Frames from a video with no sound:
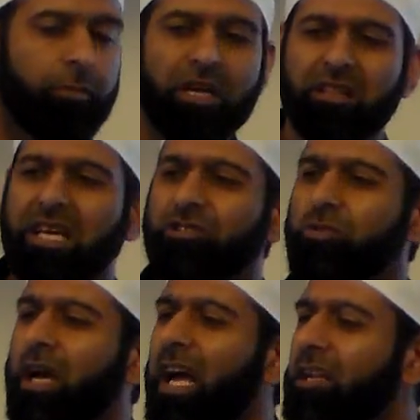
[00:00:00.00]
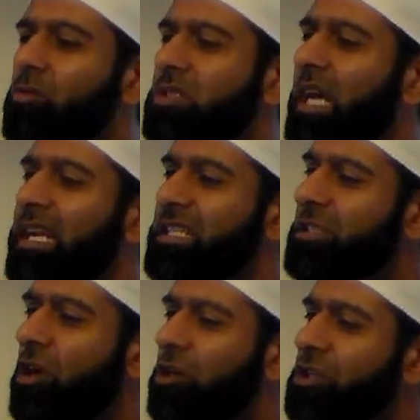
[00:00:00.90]
But Allah subhanahu wa
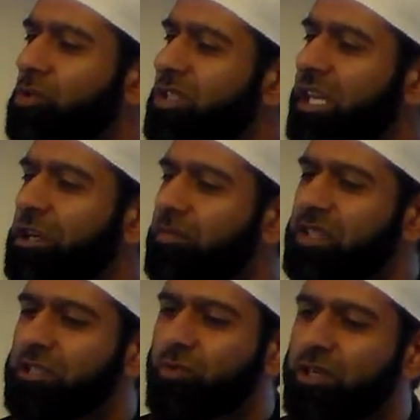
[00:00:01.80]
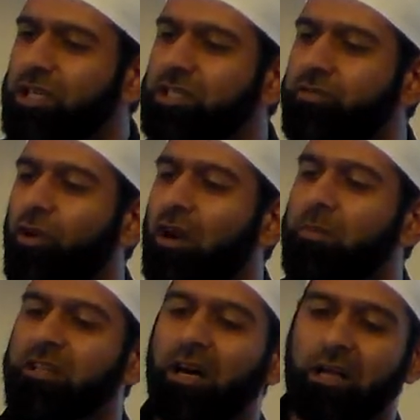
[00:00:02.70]
ta'ala did not use any of these words for
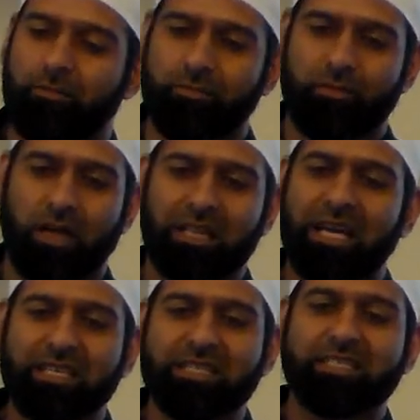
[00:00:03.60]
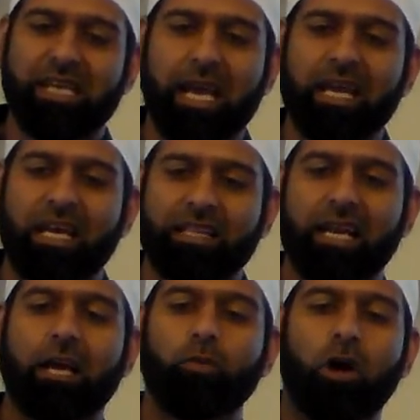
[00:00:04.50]
Ramadan. Allah didn't say
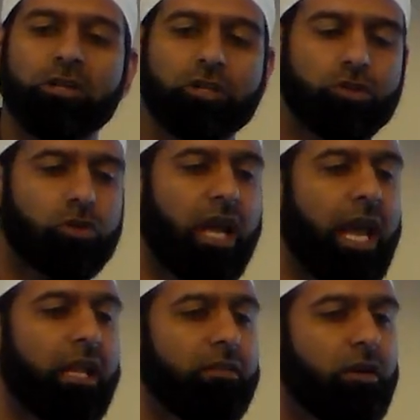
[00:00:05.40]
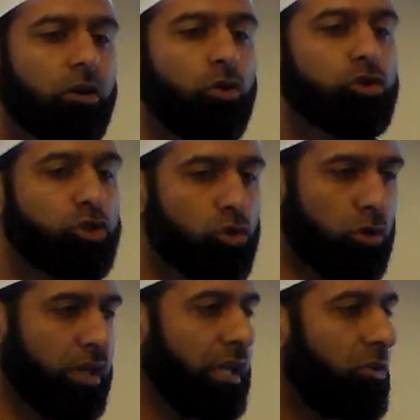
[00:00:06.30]
that I want you to gain
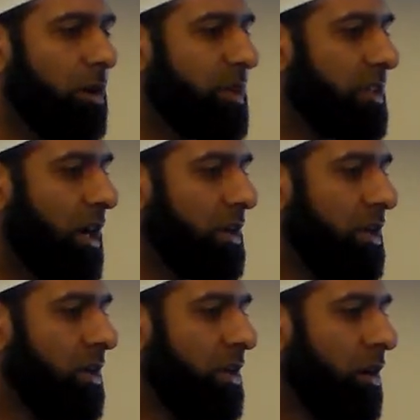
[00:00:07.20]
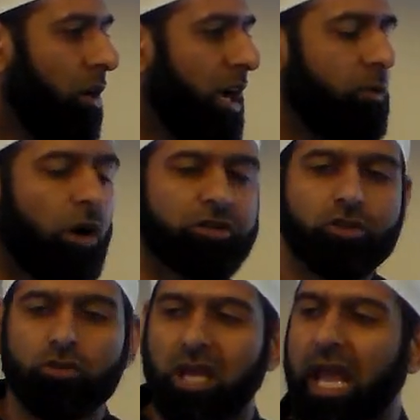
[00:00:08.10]
khushu' in Ramadan, or I
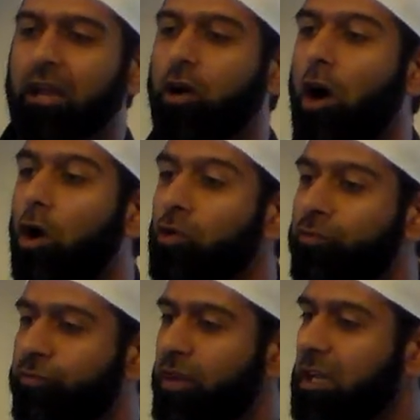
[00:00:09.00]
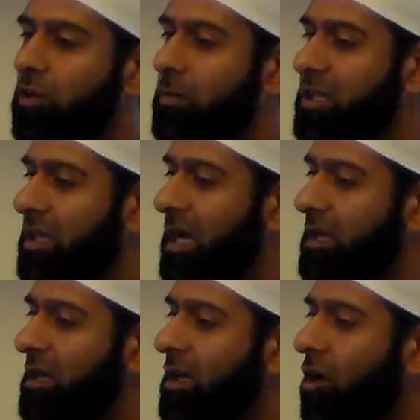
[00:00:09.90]
want you to gain khawf in
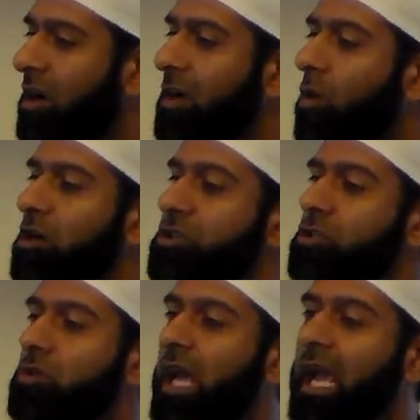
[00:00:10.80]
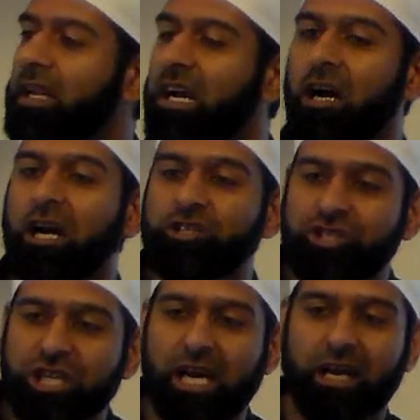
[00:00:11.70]
Ramadan, or I want you to gain
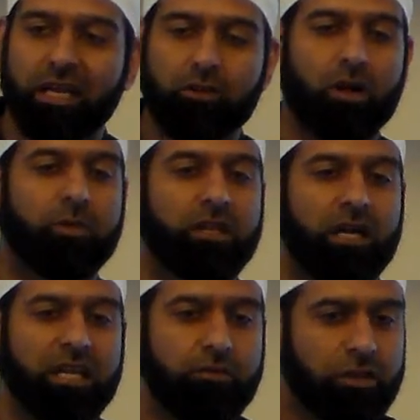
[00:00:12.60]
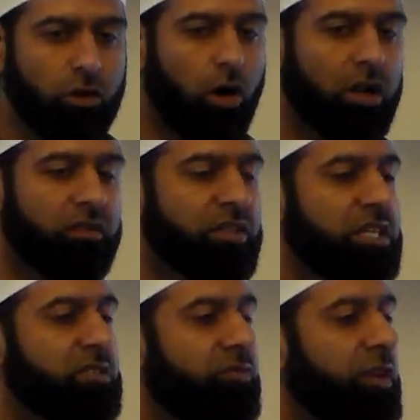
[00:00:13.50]
khashya in Ramadan. Even though all of
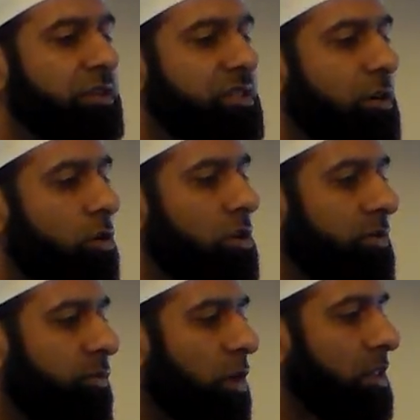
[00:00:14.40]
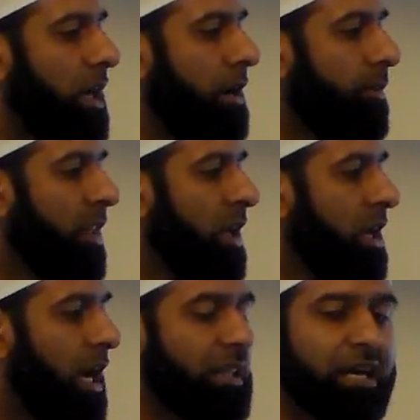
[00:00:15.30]
these fears are good for Allah.
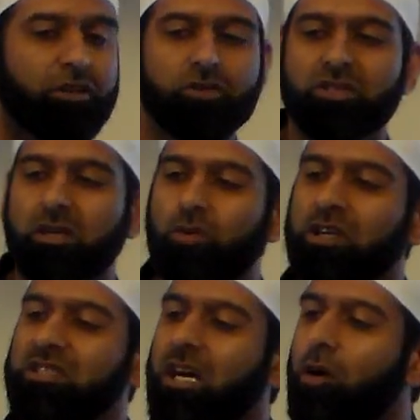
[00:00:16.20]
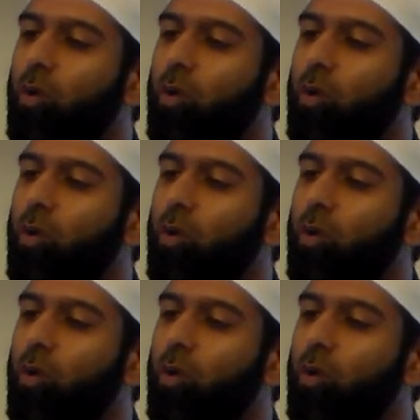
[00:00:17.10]
Allah used the word